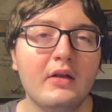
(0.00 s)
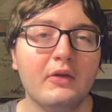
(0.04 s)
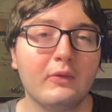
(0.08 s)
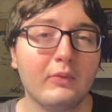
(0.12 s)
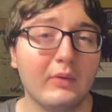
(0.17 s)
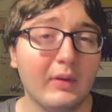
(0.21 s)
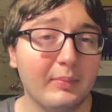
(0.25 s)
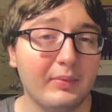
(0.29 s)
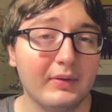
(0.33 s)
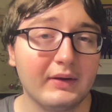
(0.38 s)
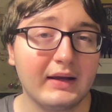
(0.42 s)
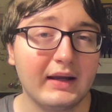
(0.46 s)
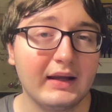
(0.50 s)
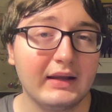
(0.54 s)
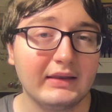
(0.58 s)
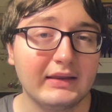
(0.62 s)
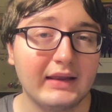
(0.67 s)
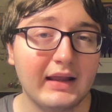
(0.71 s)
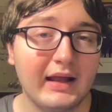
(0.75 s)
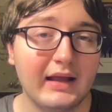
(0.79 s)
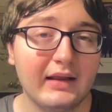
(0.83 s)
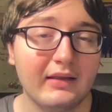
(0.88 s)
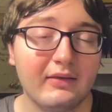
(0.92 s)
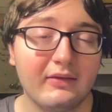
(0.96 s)
to replicate
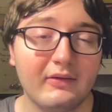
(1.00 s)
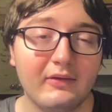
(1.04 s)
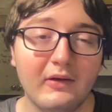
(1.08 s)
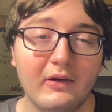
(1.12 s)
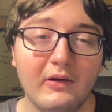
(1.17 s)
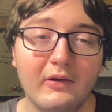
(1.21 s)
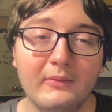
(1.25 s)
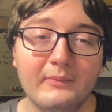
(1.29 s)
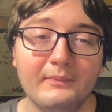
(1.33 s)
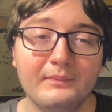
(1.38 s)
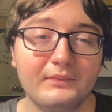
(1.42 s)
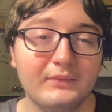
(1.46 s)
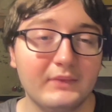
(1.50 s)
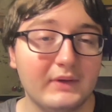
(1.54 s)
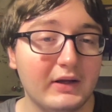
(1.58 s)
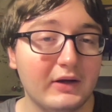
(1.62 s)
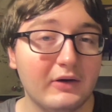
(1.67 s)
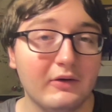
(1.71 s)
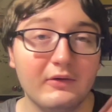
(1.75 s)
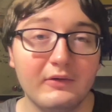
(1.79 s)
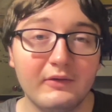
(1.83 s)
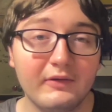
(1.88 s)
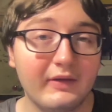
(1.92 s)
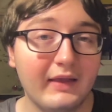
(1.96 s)
that. So
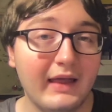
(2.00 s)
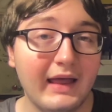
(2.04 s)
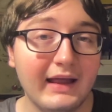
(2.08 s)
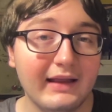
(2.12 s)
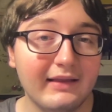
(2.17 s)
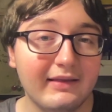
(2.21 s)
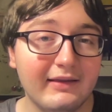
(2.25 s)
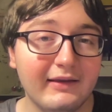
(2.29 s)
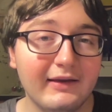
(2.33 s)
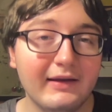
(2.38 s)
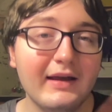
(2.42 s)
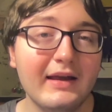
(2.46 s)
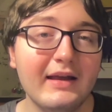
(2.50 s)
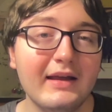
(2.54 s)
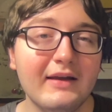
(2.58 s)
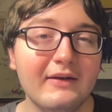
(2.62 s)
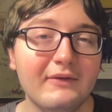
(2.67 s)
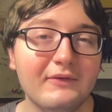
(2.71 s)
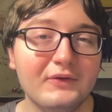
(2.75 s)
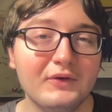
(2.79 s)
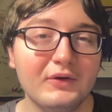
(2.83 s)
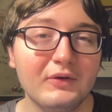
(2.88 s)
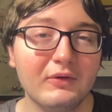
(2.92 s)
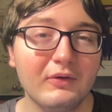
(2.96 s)
here's that.
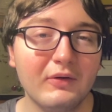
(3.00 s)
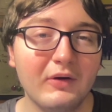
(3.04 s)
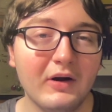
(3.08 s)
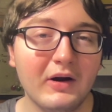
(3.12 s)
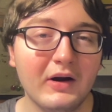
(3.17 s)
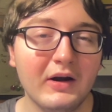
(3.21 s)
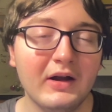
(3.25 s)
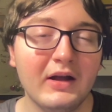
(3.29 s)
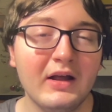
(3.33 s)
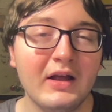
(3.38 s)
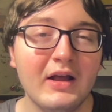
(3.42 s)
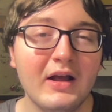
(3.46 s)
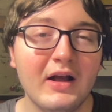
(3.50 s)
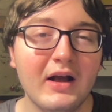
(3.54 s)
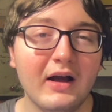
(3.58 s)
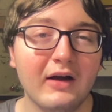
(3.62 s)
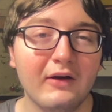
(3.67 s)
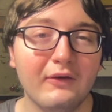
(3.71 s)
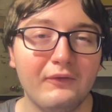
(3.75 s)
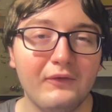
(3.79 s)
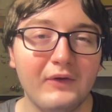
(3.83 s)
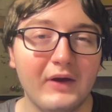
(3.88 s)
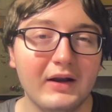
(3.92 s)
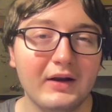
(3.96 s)
If you are a
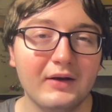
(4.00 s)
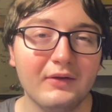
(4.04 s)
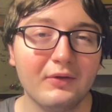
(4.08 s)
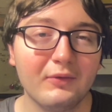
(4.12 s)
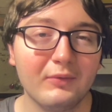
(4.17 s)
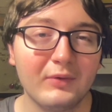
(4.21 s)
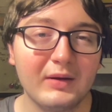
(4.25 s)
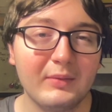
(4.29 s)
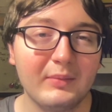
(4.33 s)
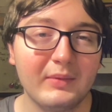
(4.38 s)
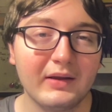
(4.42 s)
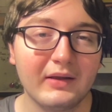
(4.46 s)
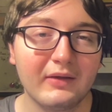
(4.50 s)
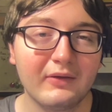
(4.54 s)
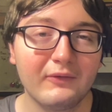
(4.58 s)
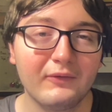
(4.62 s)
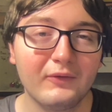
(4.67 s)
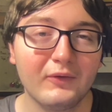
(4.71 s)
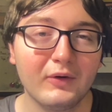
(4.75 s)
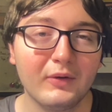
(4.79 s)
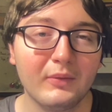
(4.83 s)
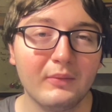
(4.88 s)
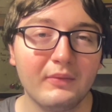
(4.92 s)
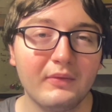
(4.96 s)
fan of the remix
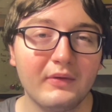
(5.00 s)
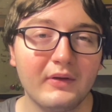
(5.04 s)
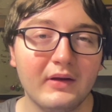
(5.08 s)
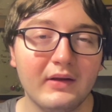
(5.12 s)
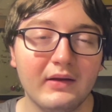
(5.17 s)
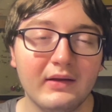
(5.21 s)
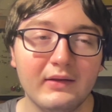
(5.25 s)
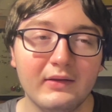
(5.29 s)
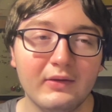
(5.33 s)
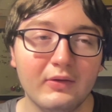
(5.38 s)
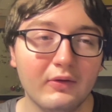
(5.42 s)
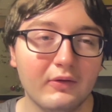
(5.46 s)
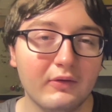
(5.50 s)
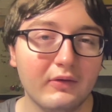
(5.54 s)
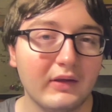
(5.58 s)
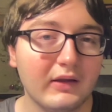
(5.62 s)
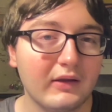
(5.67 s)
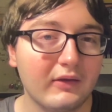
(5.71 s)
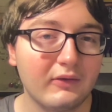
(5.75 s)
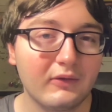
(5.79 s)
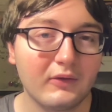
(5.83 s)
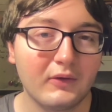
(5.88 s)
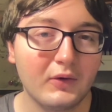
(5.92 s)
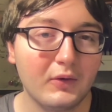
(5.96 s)
forms, it looks like
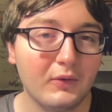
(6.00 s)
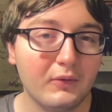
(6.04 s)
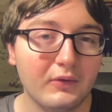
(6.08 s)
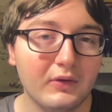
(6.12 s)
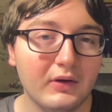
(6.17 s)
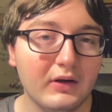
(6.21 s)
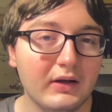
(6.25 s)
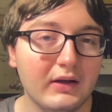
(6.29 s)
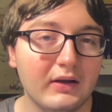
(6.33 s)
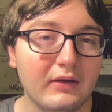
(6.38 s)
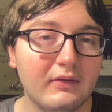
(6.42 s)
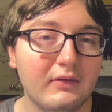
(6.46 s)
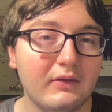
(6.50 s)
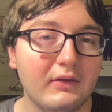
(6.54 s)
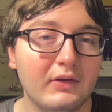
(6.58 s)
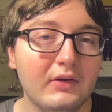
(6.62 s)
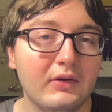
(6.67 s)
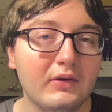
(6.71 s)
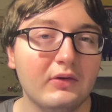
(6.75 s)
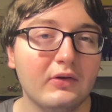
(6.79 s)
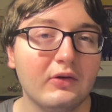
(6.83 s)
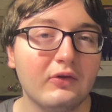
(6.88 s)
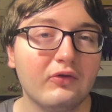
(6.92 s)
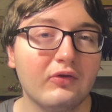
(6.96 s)
SODO is going to
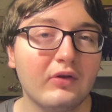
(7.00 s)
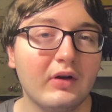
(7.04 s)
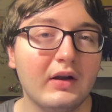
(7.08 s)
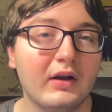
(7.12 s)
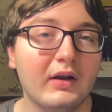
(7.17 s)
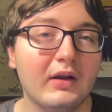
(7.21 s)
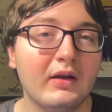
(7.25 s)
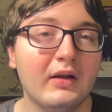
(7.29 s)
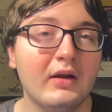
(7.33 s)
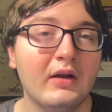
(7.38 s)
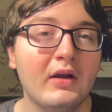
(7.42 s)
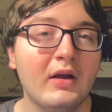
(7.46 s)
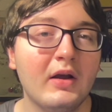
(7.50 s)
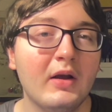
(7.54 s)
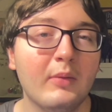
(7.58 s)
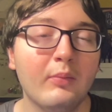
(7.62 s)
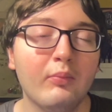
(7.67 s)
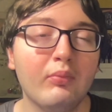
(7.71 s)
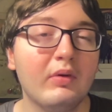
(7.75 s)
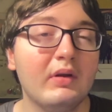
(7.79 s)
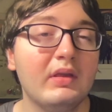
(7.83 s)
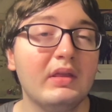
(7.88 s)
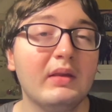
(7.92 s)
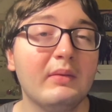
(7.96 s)
continue to try to
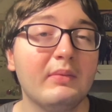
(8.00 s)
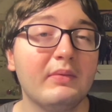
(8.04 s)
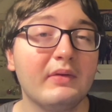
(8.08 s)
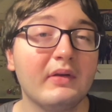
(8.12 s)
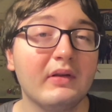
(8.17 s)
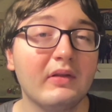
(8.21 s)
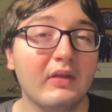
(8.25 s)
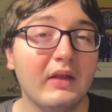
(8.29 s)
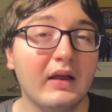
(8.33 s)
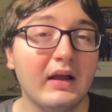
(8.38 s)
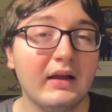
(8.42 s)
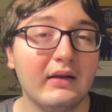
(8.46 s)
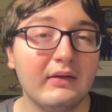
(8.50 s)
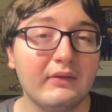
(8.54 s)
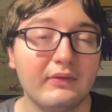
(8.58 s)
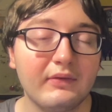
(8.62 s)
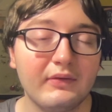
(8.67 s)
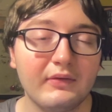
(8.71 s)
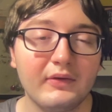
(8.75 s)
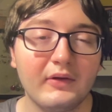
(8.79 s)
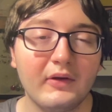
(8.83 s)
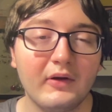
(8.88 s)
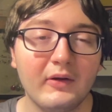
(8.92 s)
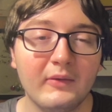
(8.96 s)
bring them to life.
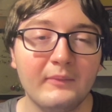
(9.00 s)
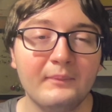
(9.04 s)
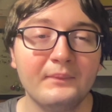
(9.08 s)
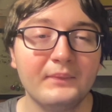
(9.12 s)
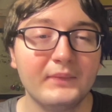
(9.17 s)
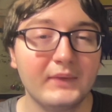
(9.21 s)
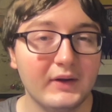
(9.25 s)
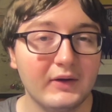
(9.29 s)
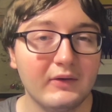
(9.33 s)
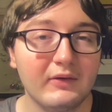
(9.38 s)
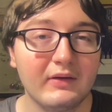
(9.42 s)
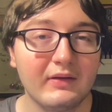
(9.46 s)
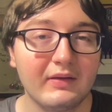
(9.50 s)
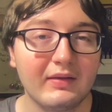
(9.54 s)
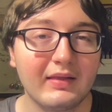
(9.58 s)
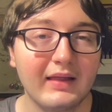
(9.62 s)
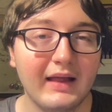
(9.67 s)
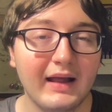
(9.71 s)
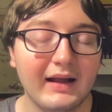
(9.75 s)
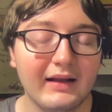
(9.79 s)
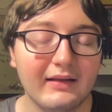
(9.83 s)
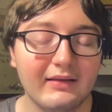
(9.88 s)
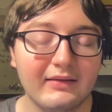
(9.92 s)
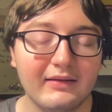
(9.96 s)
So there is
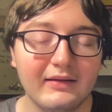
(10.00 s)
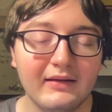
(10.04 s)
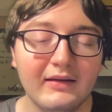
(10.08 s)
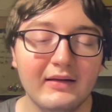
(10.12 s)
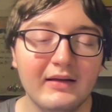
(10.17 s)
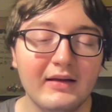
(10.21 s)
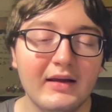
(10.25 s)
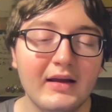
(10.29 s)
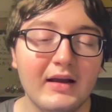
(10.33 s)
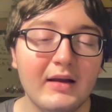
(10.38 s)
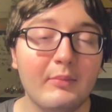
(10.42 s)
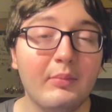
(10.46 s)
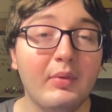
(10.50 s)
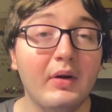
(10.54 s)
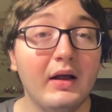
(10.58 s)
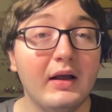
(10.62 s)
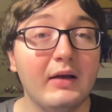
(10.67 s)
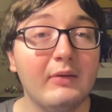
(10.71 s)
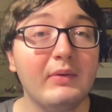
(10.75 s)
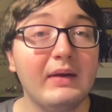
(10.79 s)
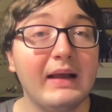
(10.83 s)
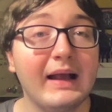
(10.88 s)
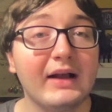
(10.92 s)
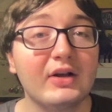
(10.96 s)
that.
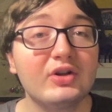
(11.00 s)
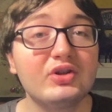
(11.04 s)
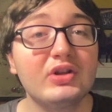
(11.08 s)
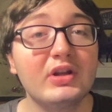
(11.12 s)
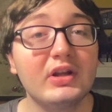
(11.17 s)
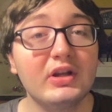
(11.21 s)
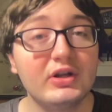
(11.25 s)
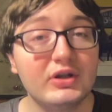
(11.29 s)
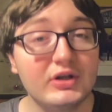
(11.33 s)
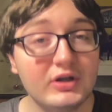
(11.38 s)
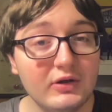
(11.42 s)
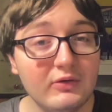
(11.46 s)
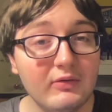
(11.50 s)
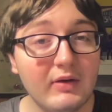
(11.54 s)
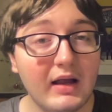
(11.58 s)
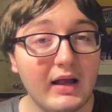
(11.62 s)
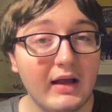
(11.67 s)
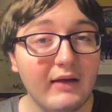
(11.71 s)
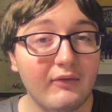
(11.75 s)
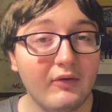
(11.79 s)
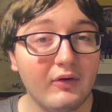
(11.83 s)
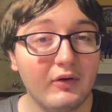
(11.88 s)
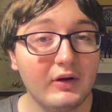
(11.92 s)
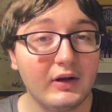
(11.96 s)
But we actually do
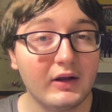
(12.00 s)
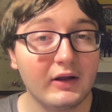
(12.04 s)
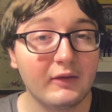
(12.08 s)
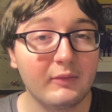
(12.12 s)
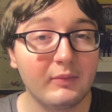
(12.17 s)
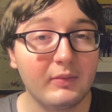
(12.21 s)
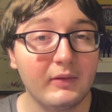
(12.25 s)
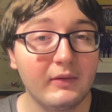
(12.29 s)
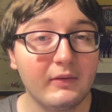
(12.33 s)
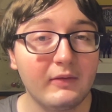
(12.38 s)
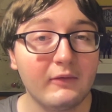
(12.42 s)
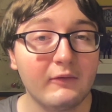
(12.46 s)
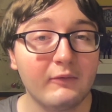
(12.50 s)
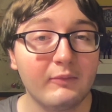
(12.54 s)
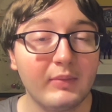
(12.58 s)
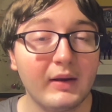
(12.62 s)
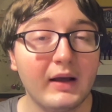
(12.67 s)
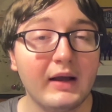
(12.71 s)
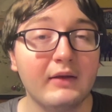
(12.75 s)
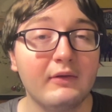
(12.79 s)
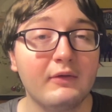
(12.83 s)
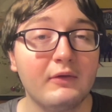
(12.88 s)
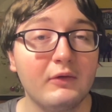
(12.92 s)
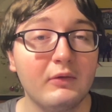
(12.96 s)
have our next piece of
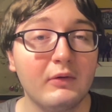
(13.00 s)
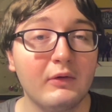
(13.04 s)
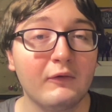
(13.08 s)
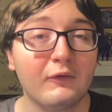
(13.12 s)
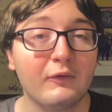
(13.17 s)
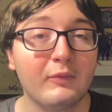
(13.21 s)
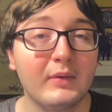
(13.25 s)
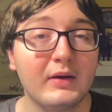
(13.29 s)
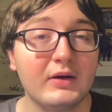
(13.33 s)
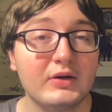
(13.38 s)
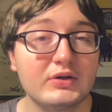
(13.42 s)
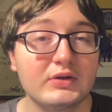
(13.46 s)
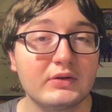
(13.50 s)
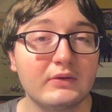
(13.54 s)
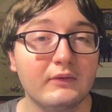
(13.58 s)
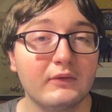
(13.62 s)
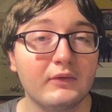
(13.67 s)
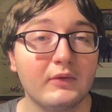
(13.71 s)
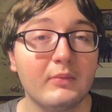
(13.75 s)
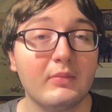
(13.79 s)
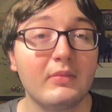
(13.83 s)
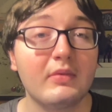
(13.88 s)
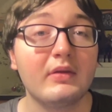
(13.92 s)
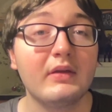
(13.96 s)
buy two information
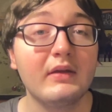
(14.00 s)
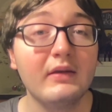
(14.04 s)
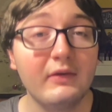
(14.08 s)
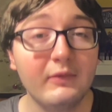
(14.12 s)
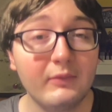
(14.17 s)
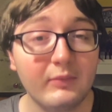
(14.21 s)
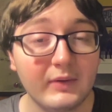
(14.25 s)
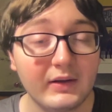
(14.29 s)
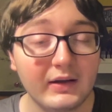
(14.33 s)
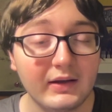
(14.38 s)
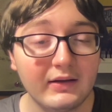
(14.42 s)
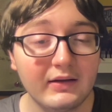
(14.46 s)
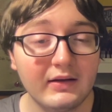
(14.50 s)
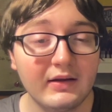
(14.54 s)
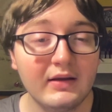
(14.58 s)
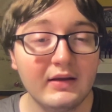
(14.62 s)
from this week,